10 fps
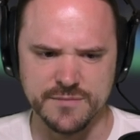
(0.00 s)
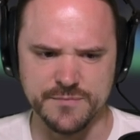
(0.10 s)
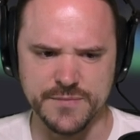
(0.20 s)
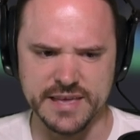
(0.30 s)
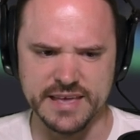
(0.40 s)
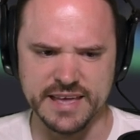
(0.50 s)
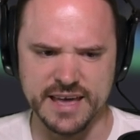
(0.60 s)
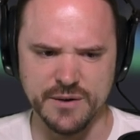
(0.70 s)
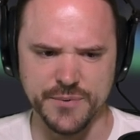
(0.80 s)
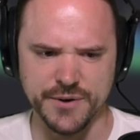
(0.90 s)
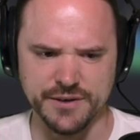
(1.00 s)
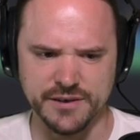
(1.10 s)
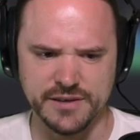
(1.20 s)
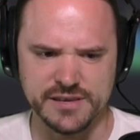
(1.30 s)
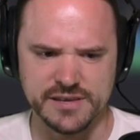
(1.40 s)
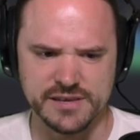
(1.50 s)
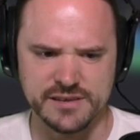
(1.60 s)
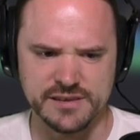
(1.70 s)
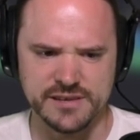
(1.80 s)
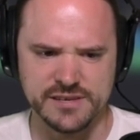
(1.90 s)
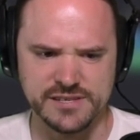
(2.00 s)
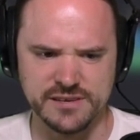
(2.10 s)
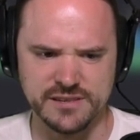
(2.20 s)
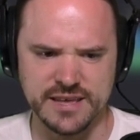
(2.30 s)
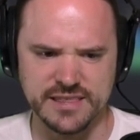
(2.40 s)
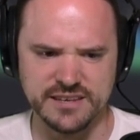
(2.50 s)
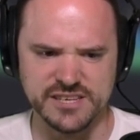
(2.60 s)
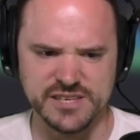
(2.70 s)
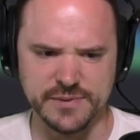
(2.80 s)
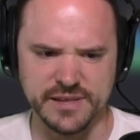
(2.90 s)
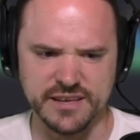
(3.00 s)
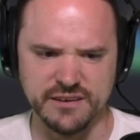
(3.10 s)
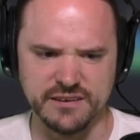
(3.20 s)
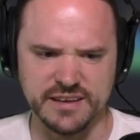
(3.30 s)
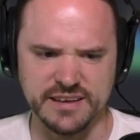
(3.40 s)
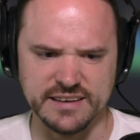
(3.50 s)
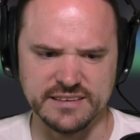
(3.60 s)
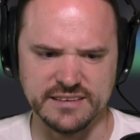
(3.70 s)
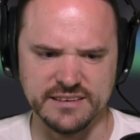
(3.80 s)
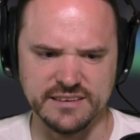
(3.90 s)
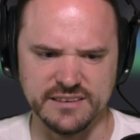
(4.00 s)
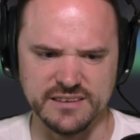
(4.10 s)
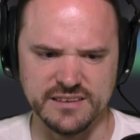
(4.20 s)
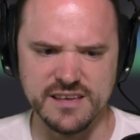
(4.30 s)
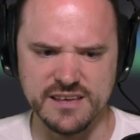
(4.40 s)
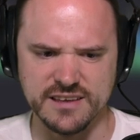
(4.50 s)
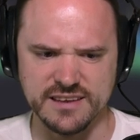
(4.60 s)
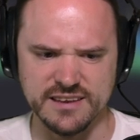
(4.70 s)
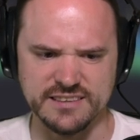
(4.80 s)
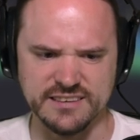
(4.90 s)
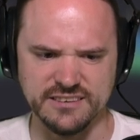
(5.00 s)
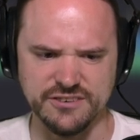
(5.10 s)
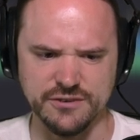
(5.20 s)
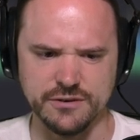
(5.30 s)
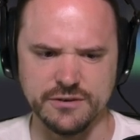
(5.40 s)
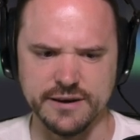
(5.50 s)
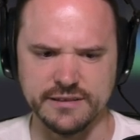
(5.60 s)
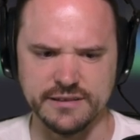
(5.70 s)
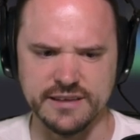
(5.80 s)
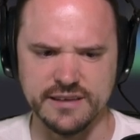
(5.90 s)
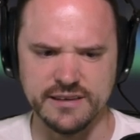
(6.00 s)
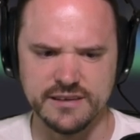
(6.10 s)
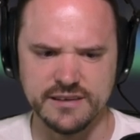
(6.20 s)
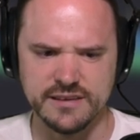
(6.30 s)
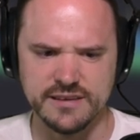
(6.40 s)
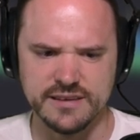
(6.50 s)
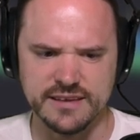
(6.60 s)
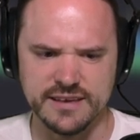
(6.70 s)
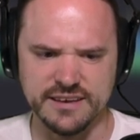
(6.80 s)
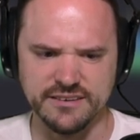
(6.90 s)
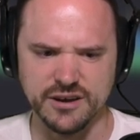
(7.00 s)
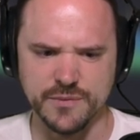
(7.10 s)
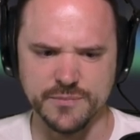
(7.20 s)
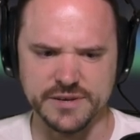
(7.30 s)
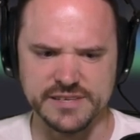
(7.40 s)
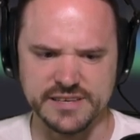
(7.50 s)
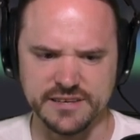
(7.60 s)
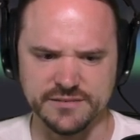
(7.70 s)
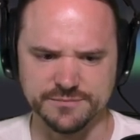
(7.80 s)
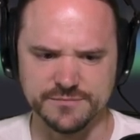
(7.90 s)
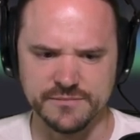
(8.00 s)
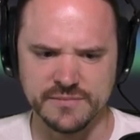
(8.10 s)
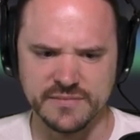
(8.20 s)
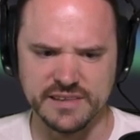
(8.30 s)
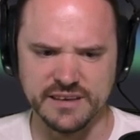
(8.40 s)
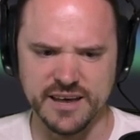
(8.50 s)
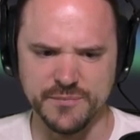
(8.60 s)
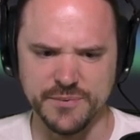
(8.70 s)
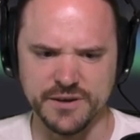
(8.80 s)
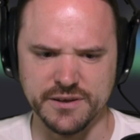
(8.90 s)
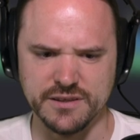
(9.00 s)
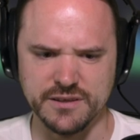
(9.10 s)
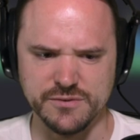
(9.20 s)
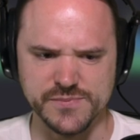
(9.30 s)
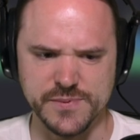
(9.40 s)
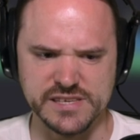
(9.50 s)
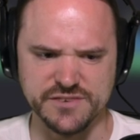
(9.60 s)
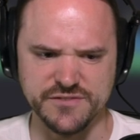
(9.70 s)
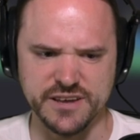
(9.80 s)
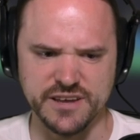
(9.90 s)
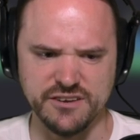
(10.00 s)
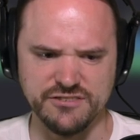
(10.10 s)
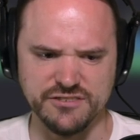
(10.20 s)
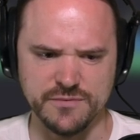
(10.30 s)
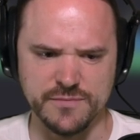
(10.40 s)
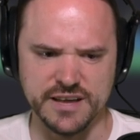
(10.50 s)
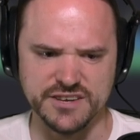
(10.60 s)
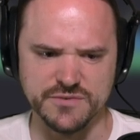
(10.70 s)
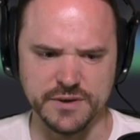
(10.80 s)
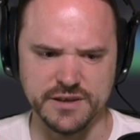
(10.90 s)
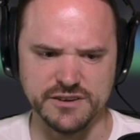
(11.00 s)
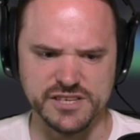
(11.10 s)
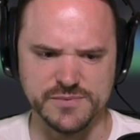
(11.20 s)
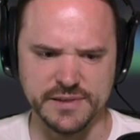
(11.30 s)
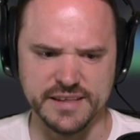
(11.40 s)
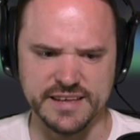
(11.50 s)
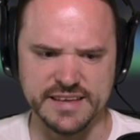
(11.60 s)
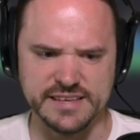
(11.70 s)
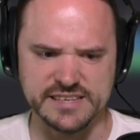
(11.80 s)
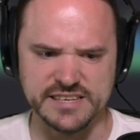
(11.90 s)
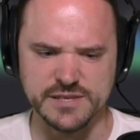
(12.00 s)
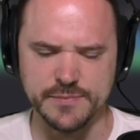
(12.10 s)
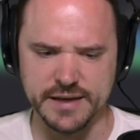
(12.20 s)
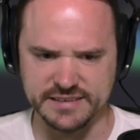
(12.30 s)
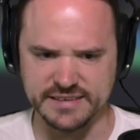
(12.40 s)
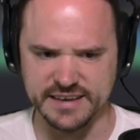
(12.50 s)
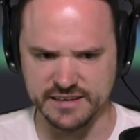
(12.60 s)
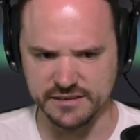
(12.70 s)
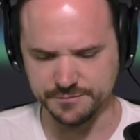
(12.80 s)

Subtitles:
being output, so that the display you're connecting to correctly interprets it. The output you specify should match what your display is expecting.